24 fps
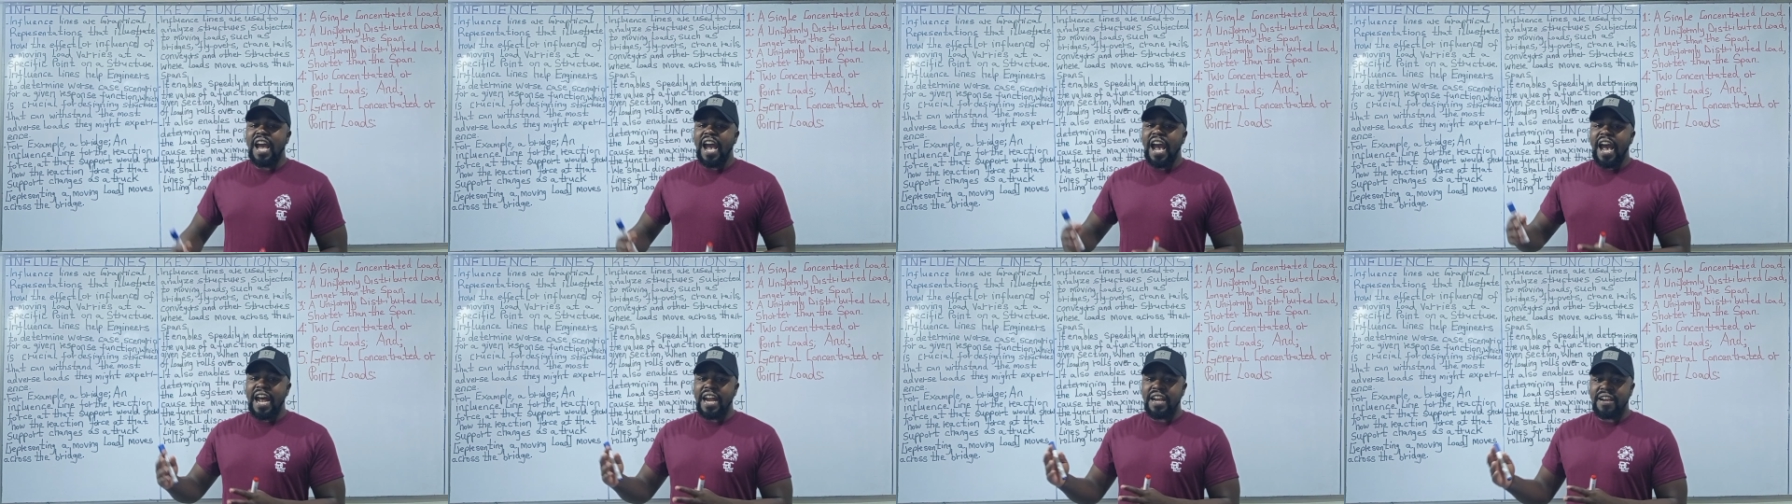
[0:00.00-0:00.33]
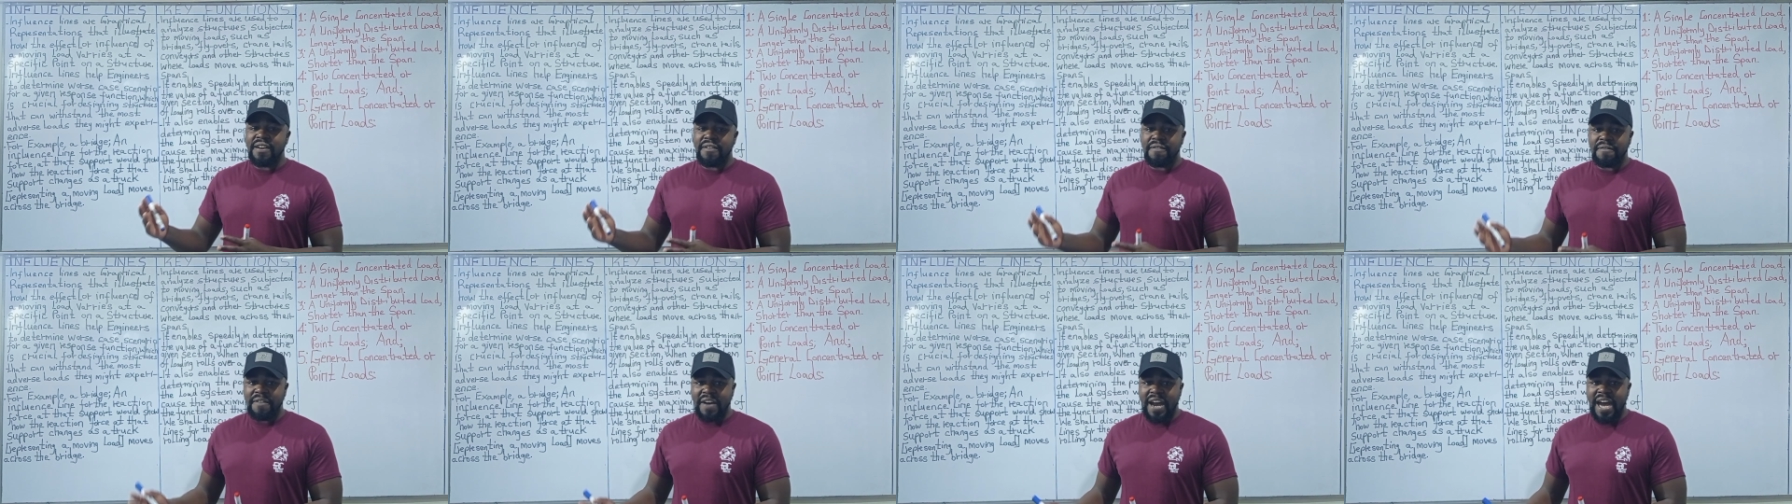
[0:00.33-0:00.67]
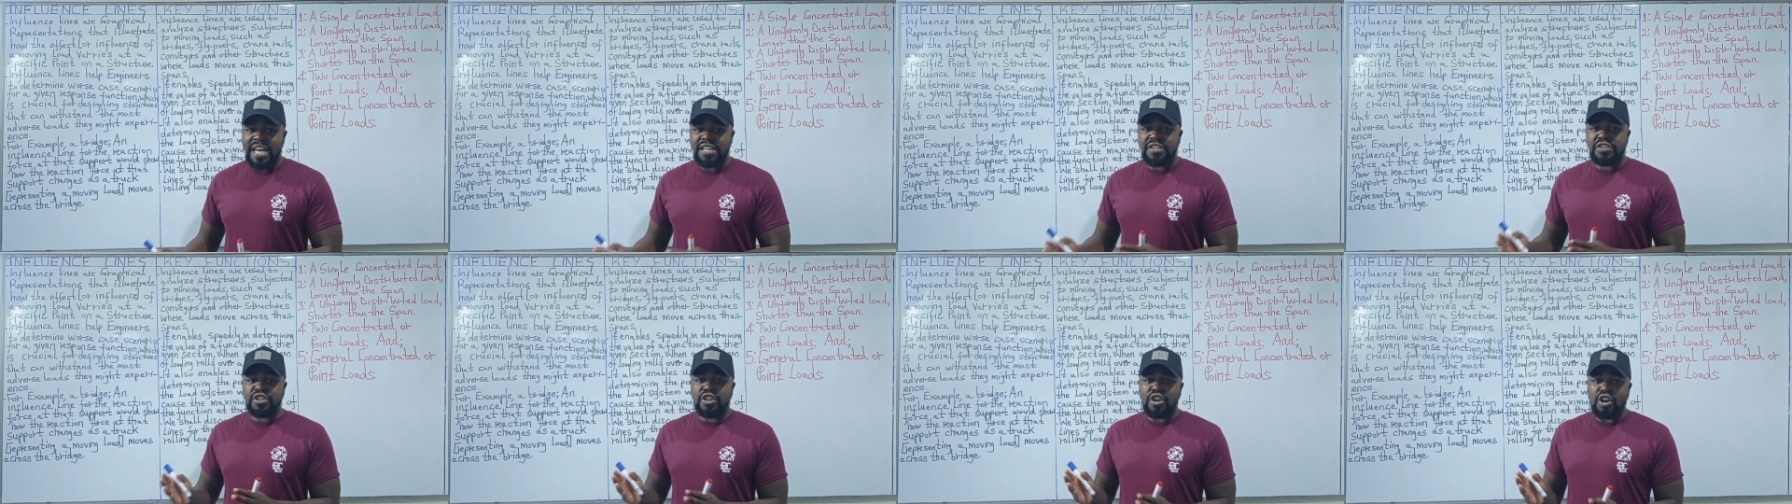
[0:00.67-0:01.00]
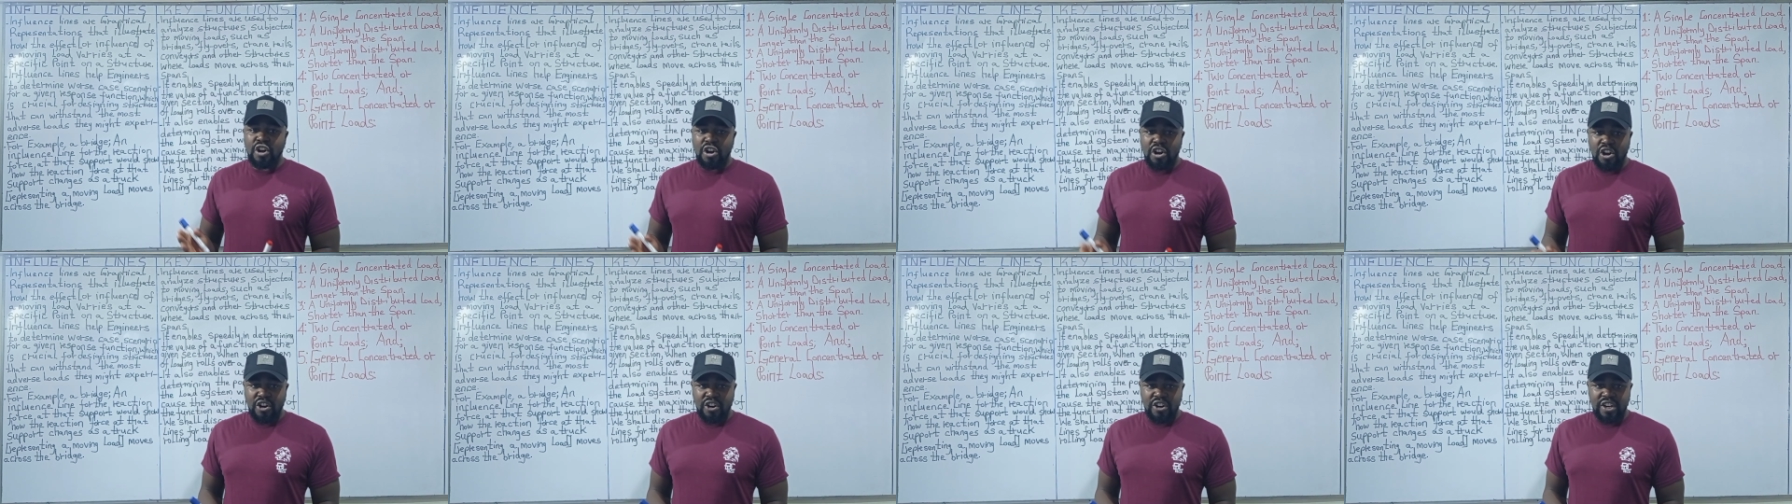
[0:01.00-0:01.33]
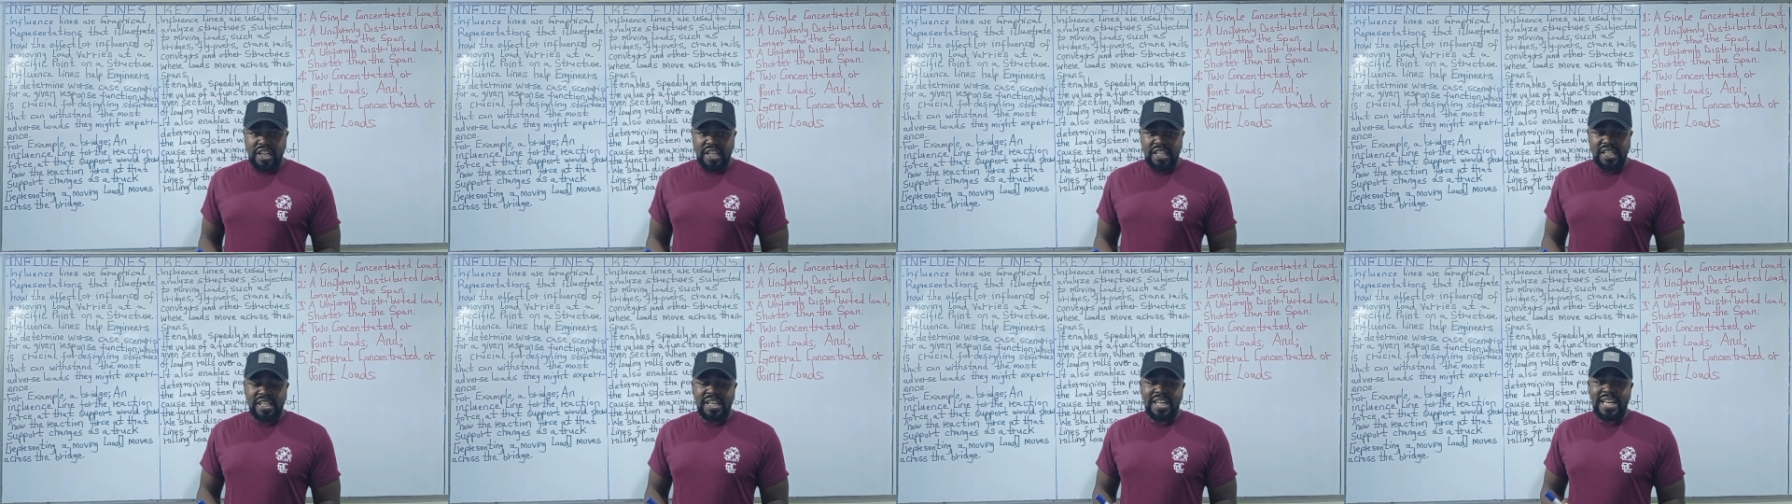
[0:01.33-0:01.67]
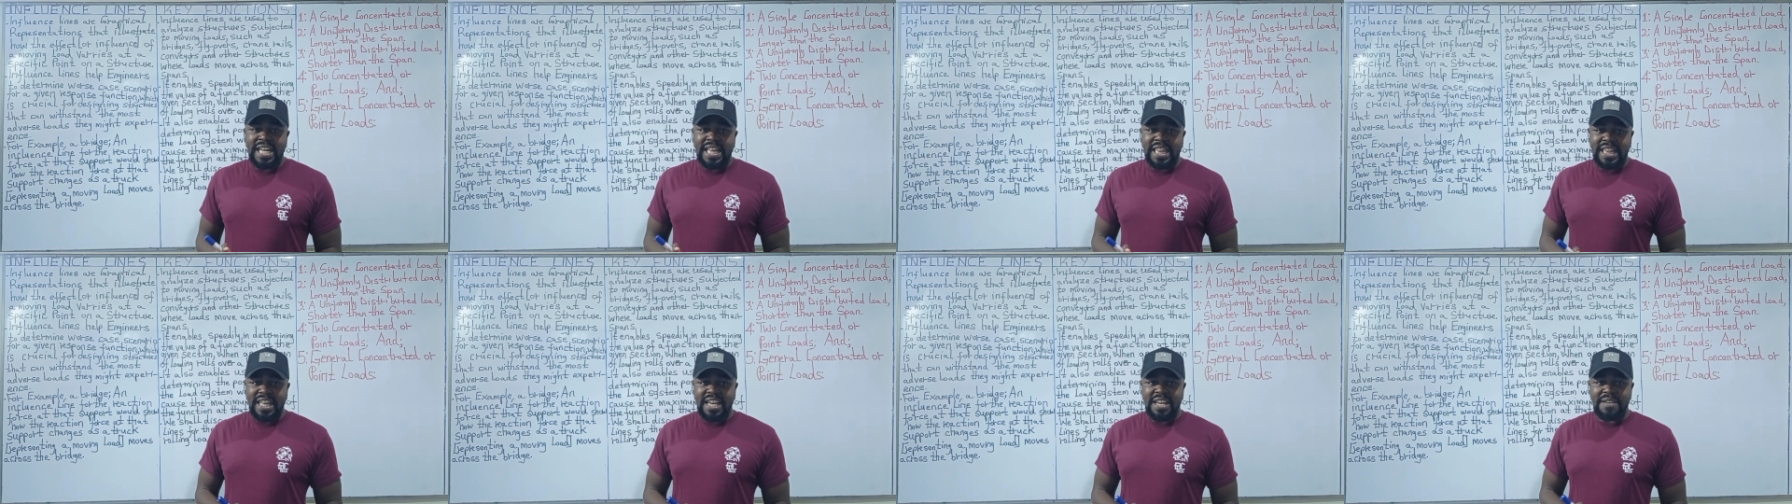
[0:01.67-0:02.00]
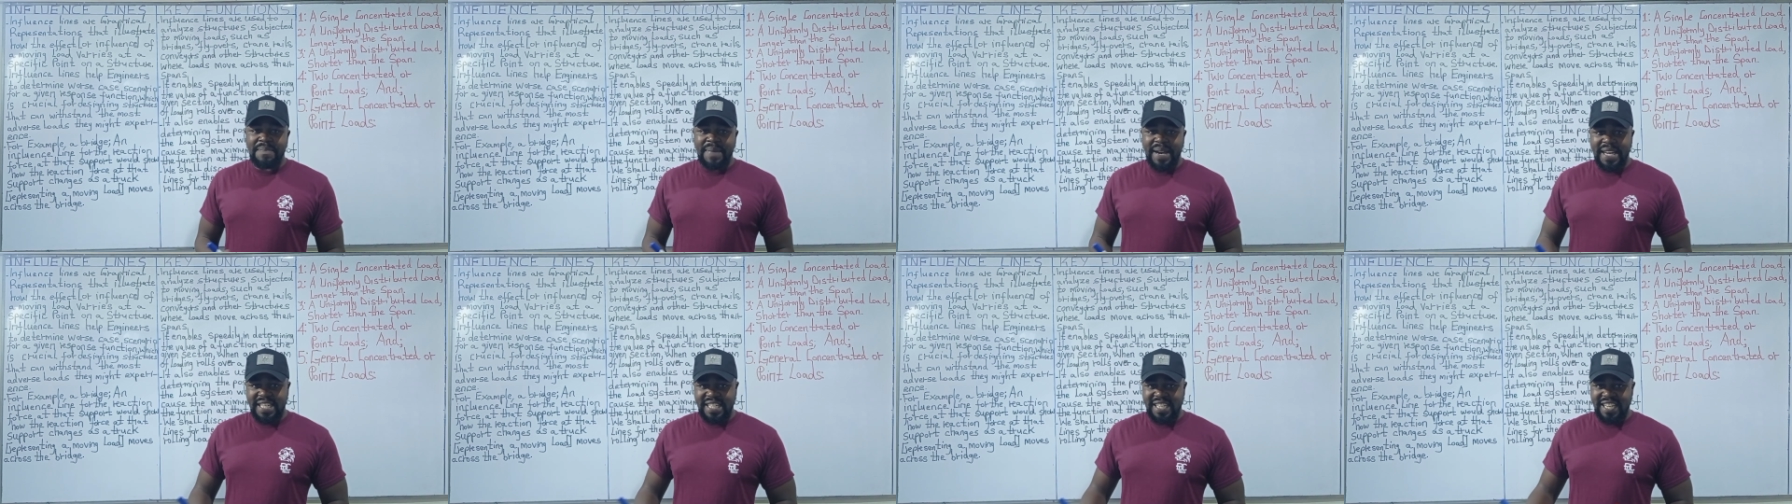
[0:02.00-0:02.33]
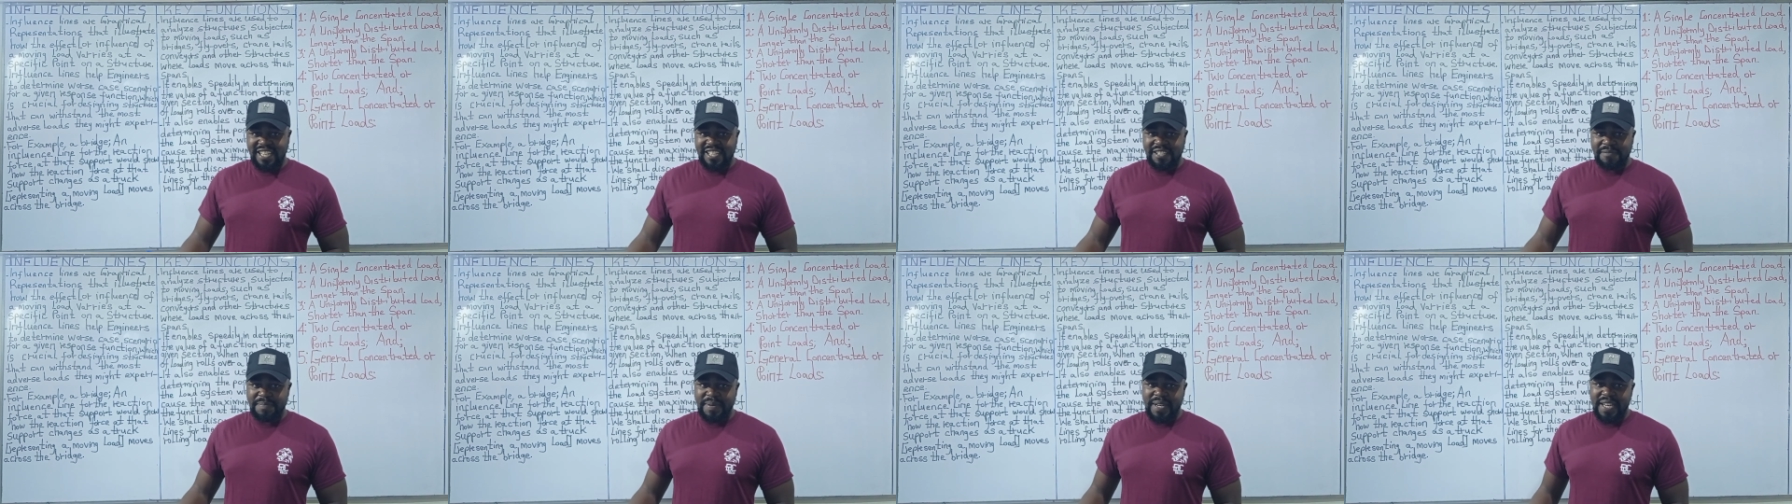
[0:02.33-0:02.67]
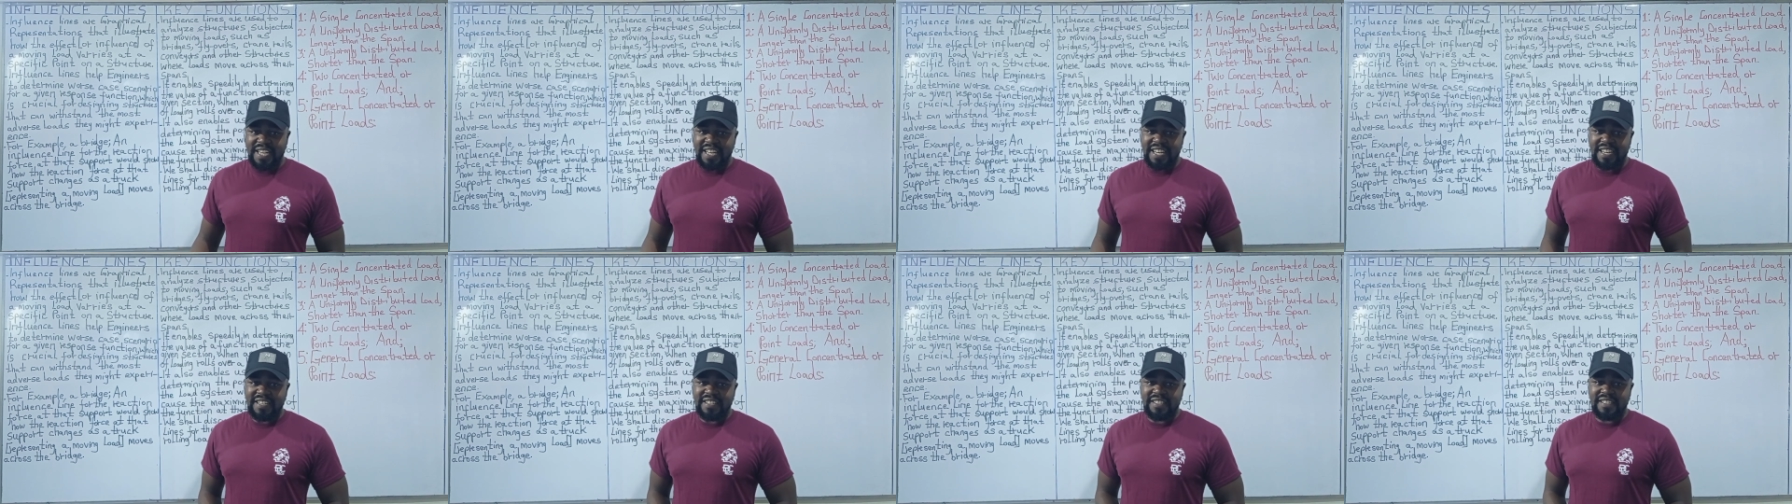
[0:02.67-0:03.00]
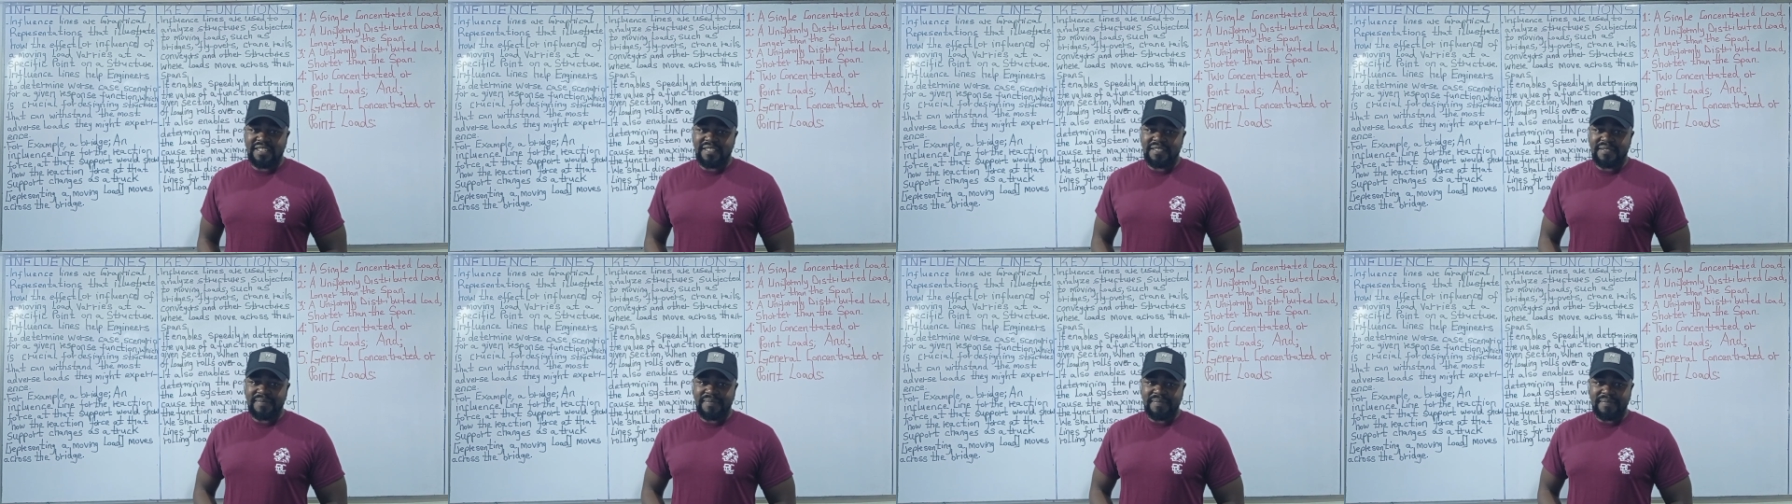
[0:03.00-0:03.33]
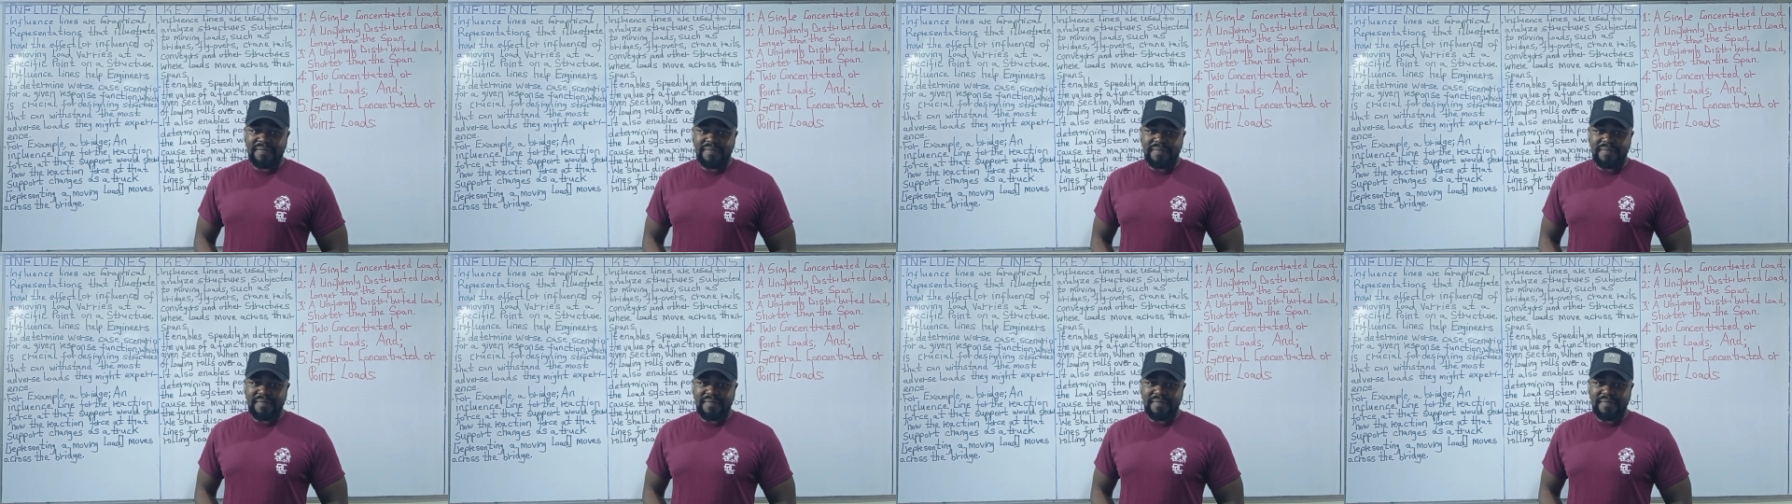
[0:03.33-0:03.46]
adverse loads they might experience.